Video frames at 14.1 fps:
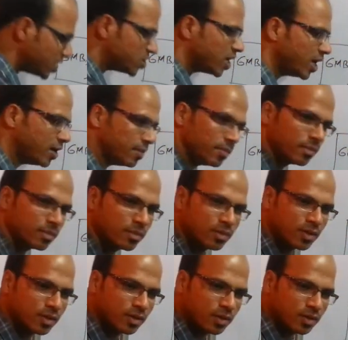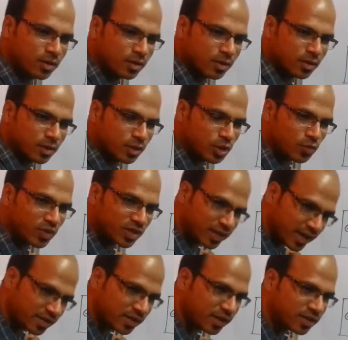next time, you will
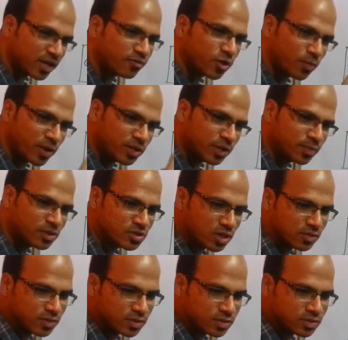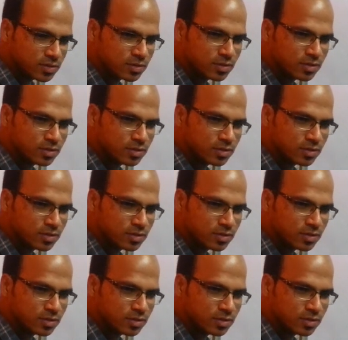get data from multiple servers.